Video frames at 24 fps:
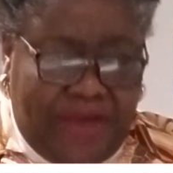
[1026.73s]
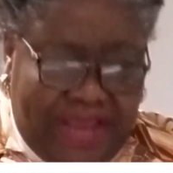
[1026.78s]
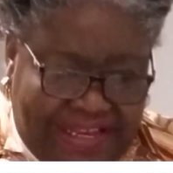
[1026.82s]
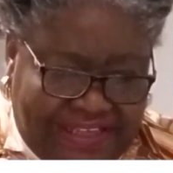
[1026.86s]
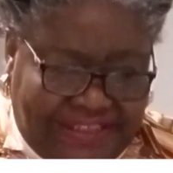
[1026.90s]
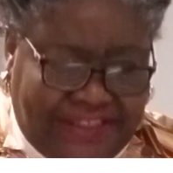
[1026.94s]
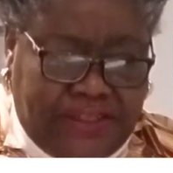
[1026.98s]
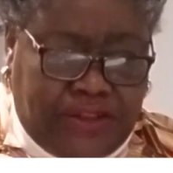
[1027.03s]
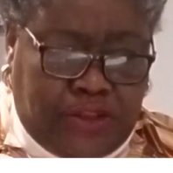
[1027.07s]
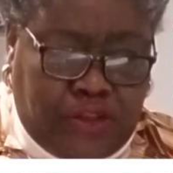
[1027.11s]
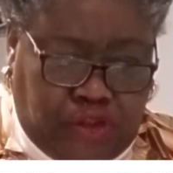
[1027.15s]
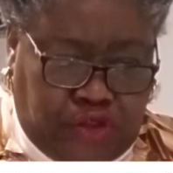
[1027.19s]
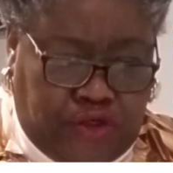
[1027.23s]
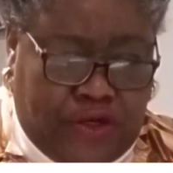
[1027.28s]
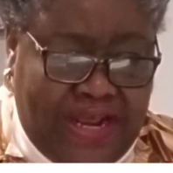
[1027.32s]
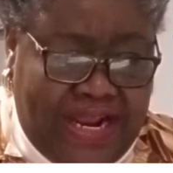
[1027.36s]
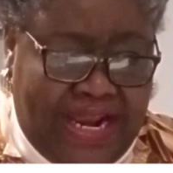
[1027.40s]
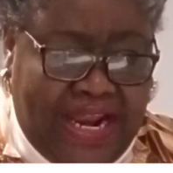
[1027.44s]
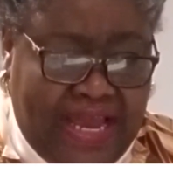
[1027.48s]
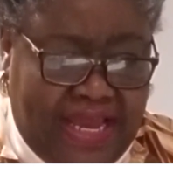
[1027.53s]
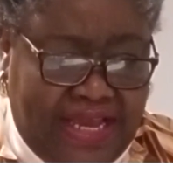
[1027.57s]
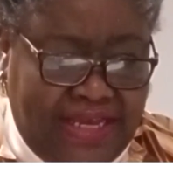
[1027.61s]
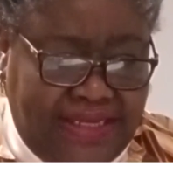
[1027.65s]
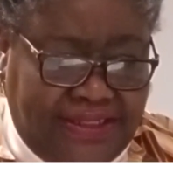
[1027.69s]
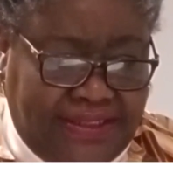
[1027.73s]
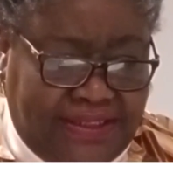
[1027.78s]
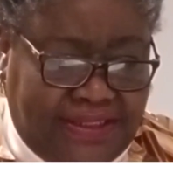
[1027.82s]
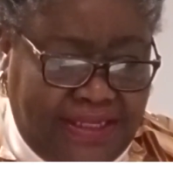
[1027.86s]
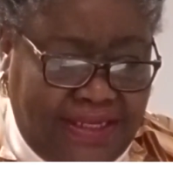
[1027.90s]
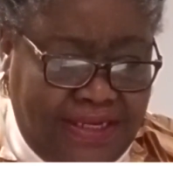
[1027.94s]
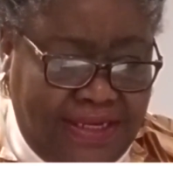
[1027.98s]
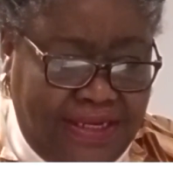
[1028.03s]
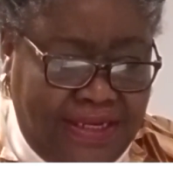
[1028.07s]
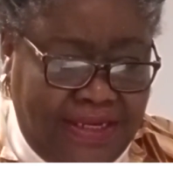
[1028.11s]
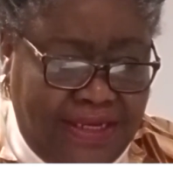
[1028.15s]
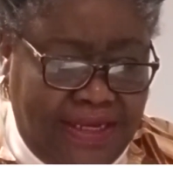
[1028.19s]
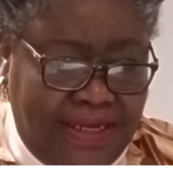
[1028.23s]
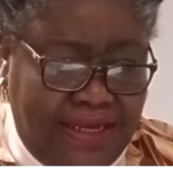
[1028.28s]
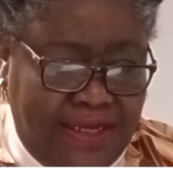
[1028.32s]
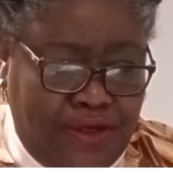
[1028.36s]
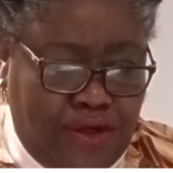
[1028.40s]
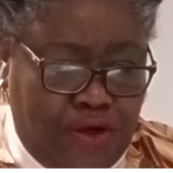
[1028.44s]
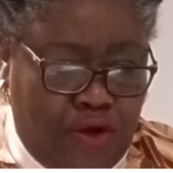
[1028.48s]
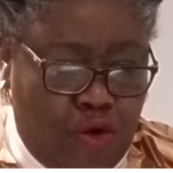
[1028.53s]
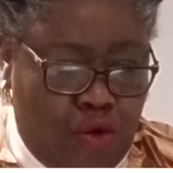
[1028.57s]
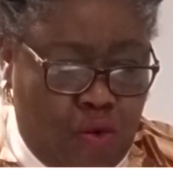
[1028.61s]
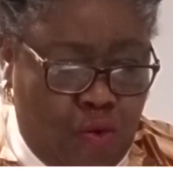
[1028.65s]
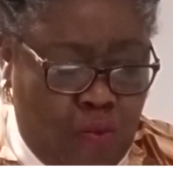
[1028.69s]
institutionalized. You
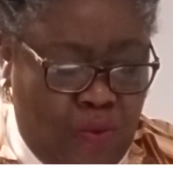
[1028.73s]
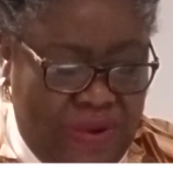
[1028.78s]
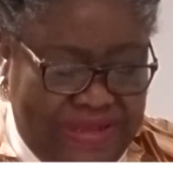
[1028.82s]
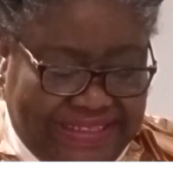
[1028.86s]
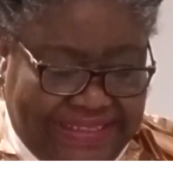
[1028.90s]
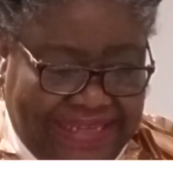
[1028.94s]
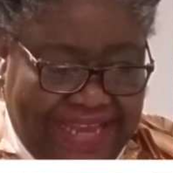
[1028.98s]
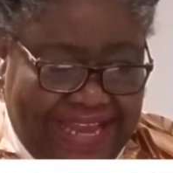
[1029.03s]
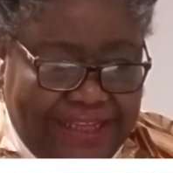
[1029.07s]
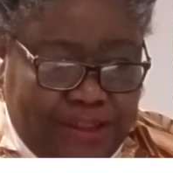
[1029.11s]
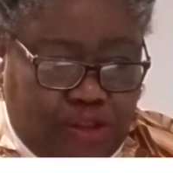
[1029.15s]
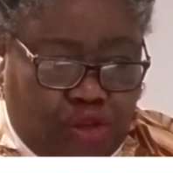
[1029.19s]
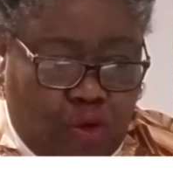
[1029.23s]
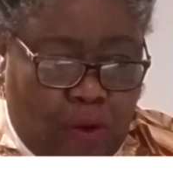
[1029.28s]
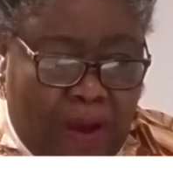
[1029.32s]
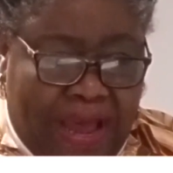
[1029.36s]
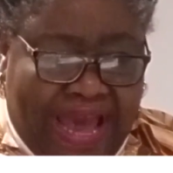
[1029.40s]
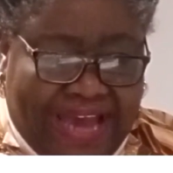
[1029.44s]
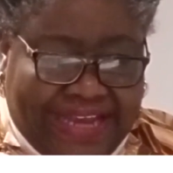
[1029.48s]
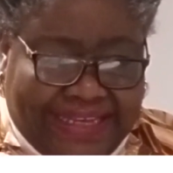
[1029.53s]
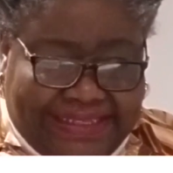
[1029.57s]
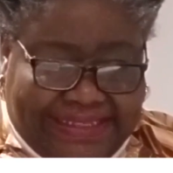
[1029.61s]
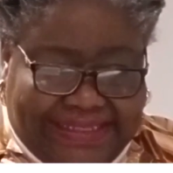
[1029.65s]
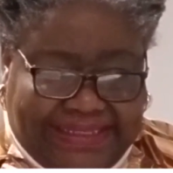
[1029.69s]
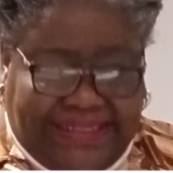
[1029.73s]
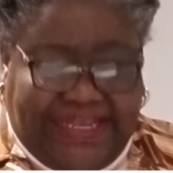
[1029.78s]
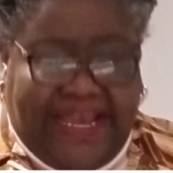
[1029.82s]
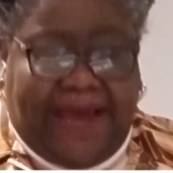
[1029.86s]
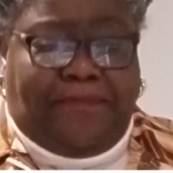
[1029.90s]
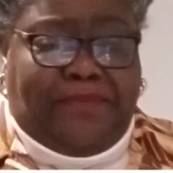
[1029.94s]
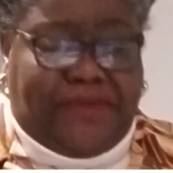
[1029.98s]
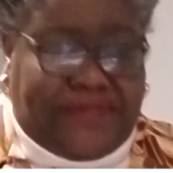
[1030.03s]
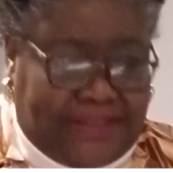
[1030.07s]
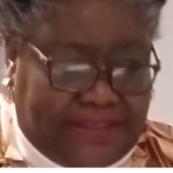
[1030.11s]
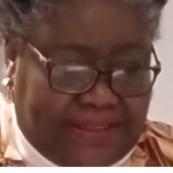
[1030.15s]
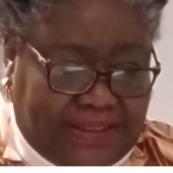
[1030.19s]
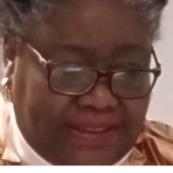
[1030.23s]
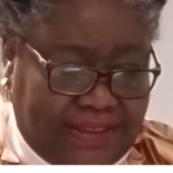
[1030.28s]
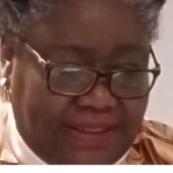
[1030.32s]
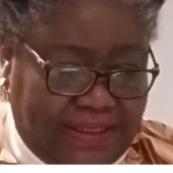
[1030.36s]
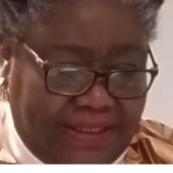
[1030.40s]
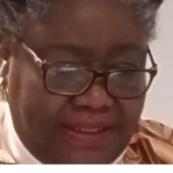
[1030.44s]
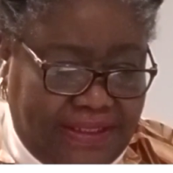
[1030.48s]
know, we tend to accept.